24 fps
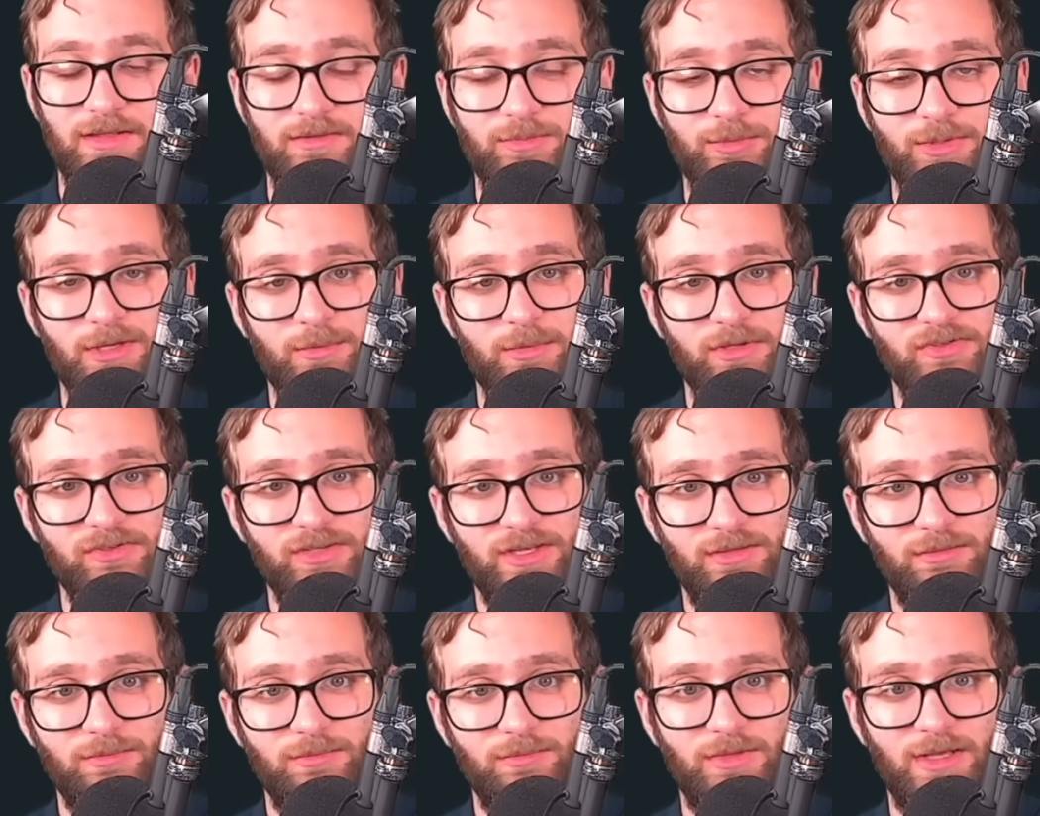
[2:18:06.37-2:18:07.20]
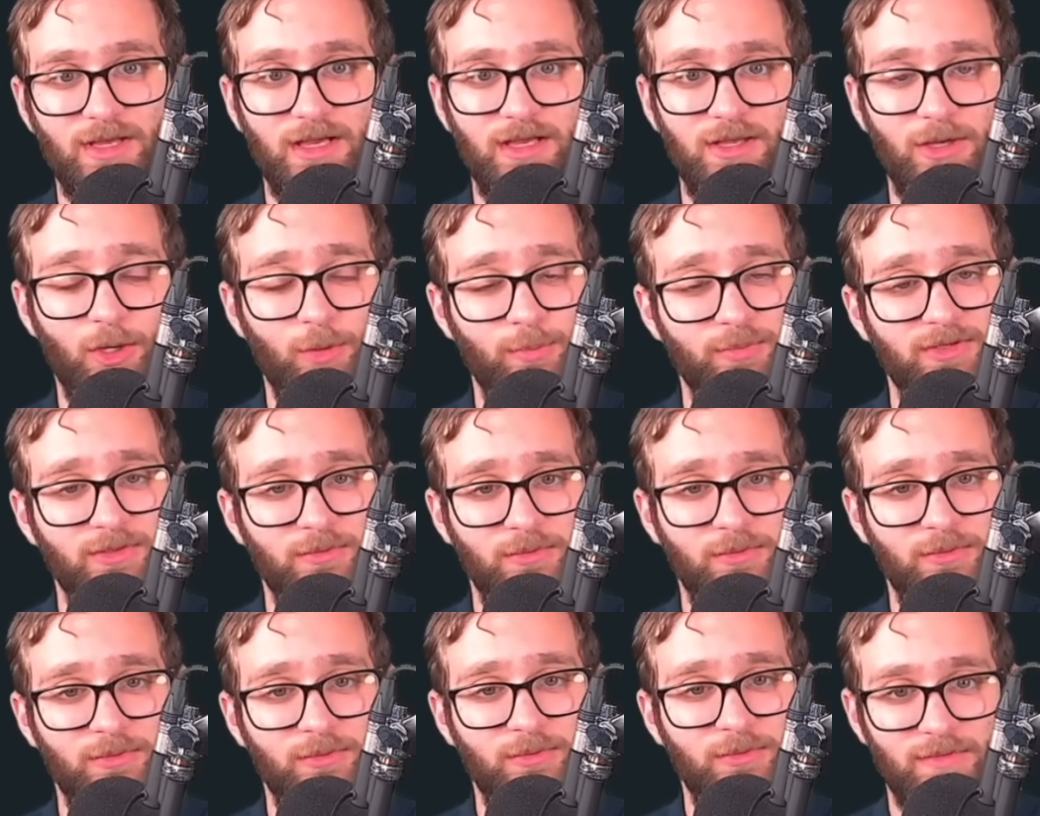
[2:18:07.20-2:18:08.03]
pretty much it. I hope you
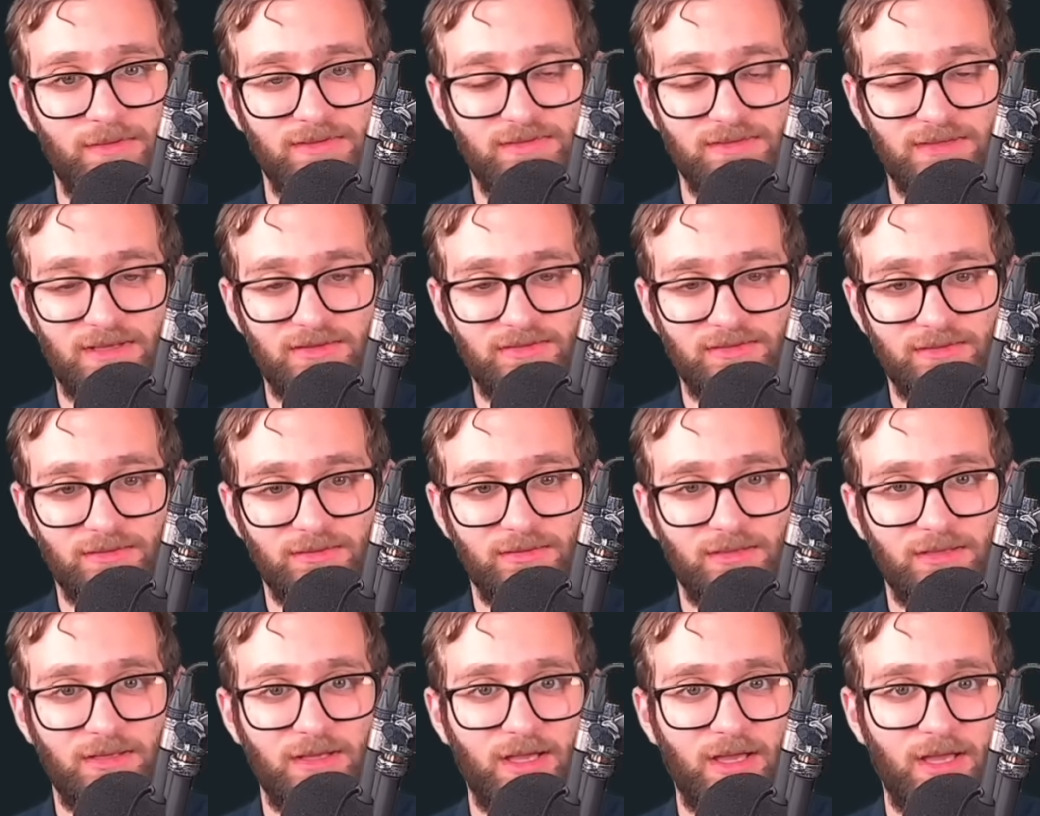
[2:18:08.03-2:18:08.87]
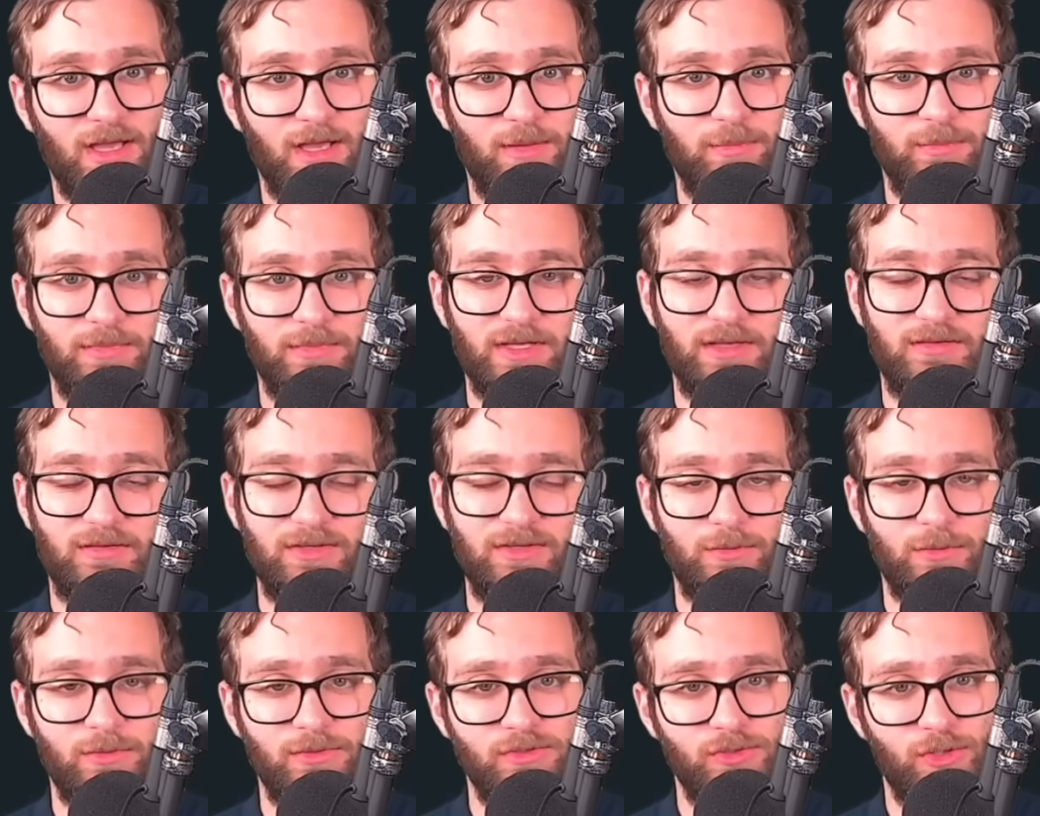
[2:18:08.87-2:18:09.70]
enjoyed this lesson. If
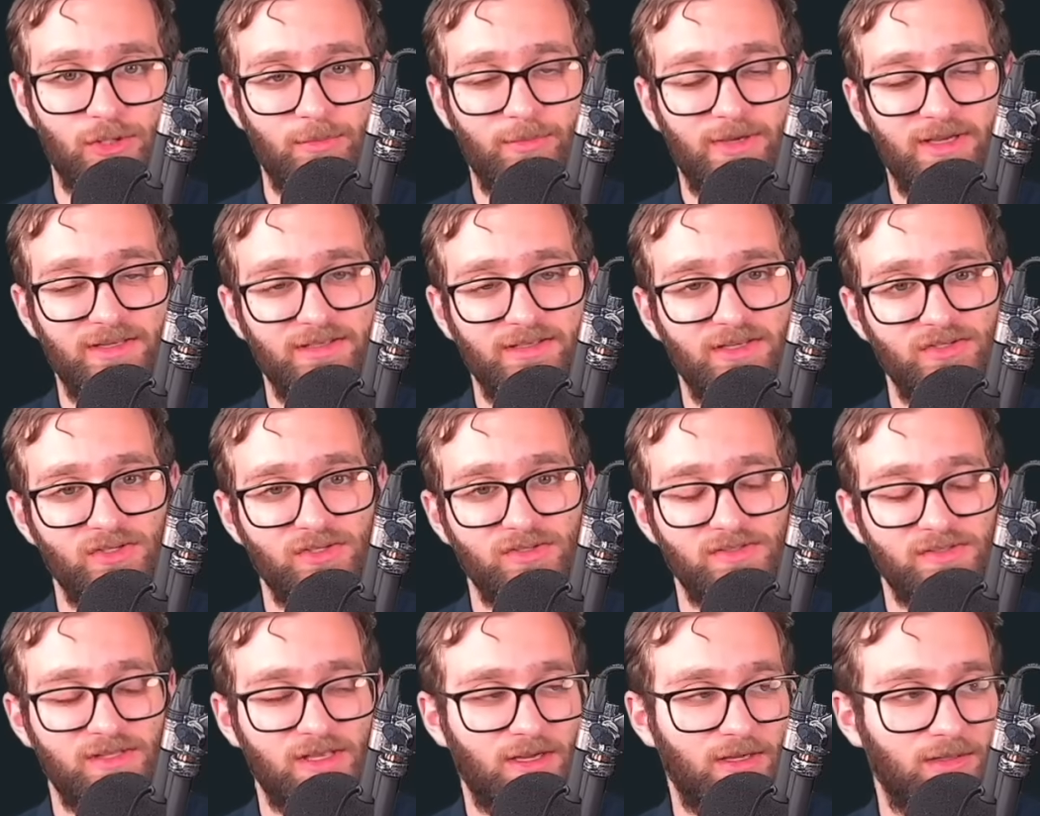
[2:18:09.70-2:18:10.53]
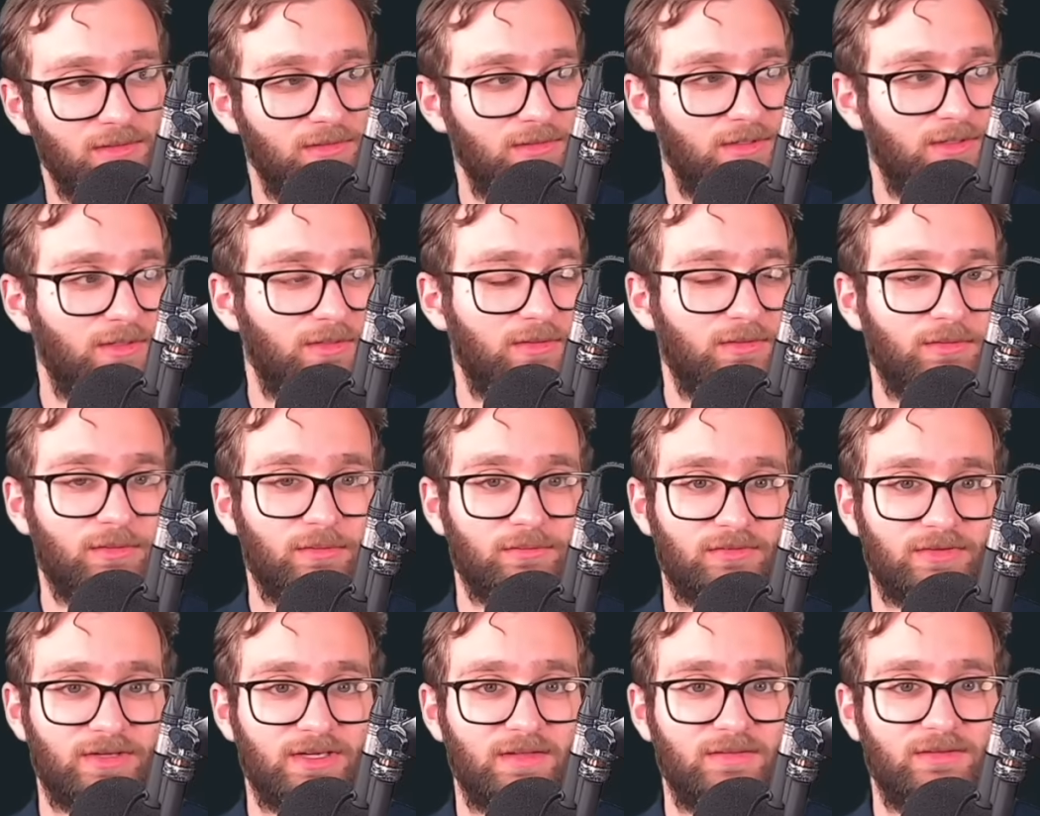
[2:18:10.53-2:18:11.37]
you enjoy my teaching style, don't
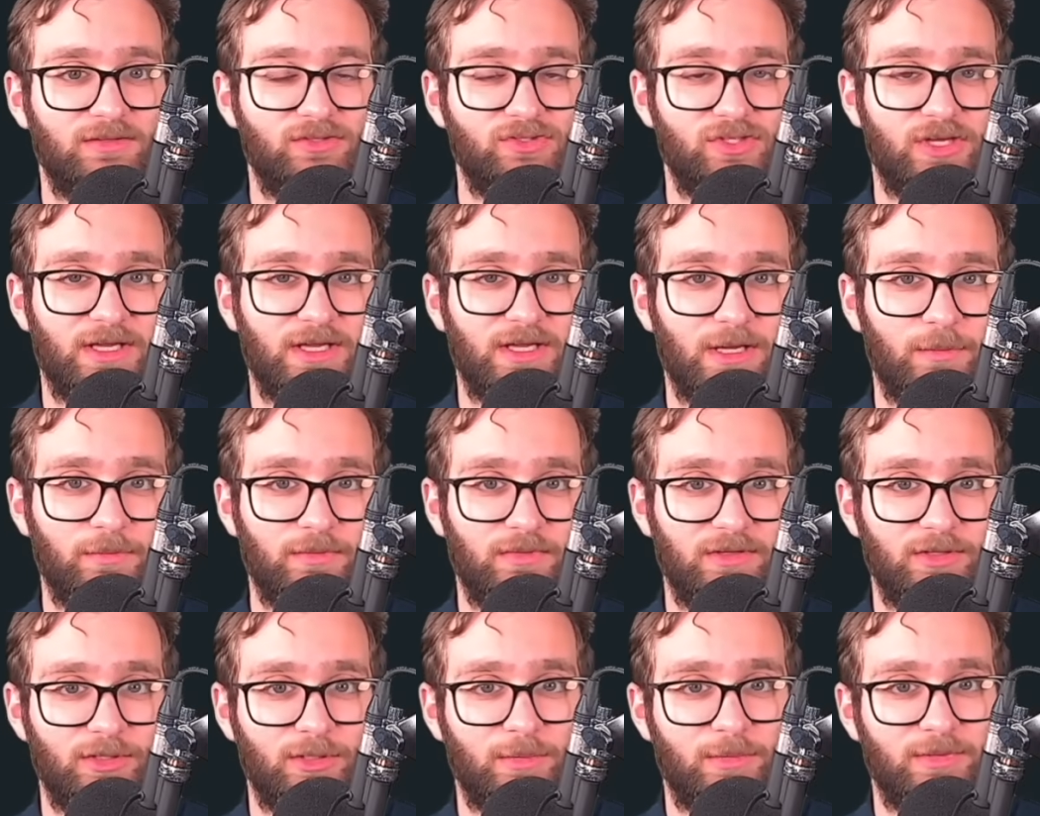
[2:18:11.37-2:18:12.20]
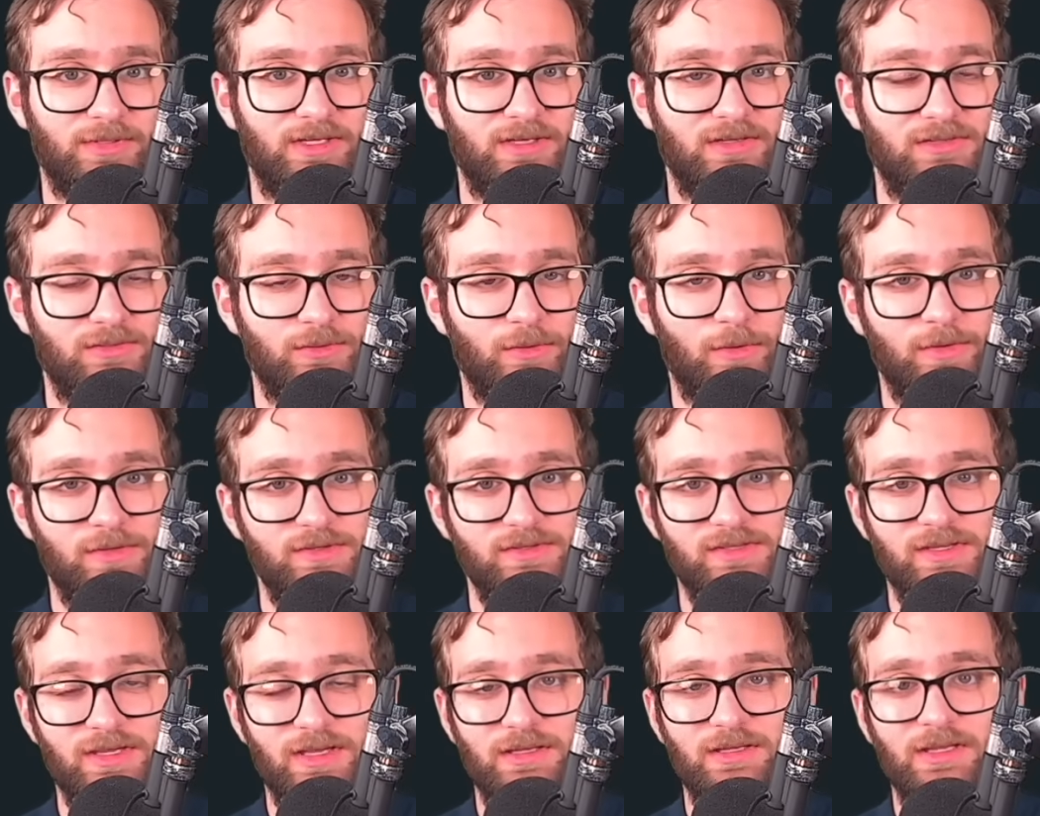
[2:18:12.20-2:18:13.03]
forget to check out the Kubernetes course,
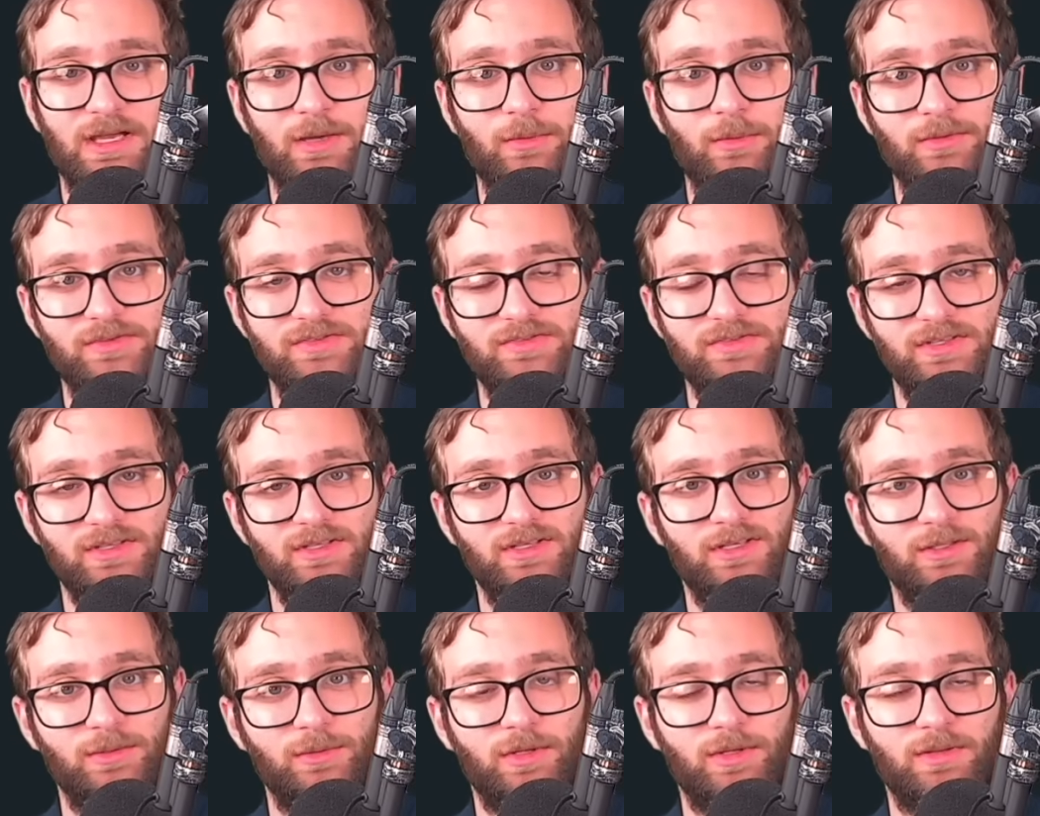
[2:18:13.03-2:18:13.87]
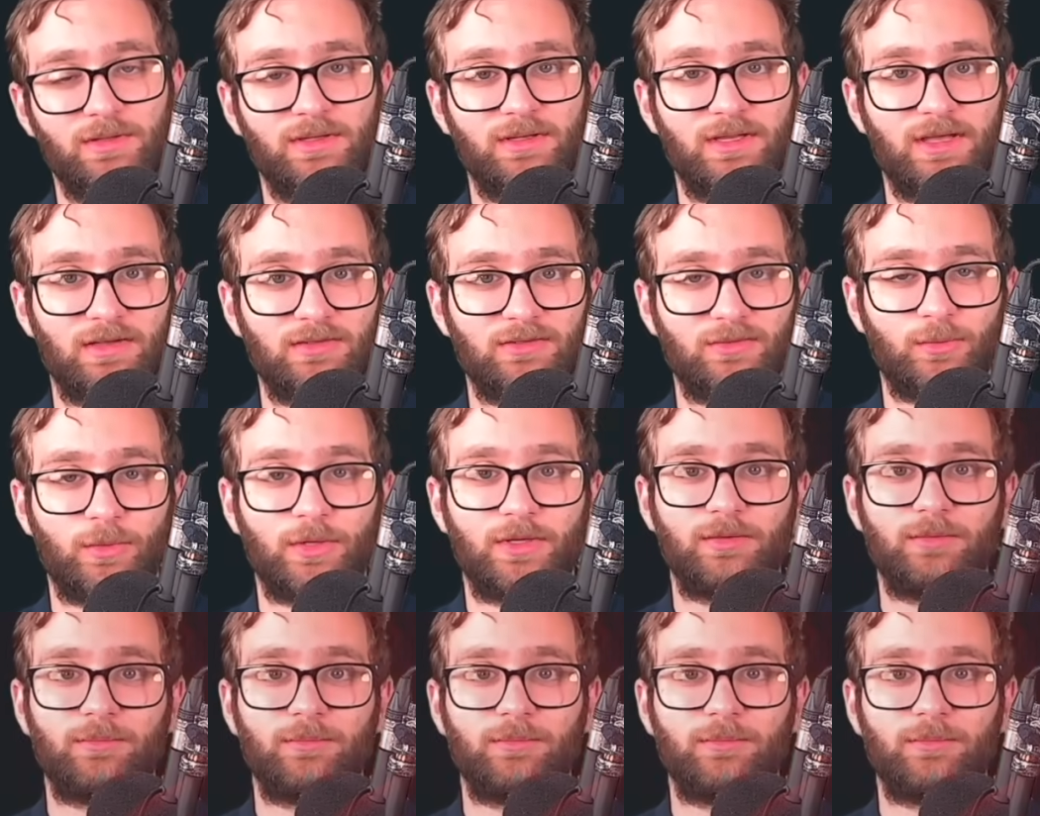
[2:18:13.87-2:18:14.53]
and I will see you in the next one.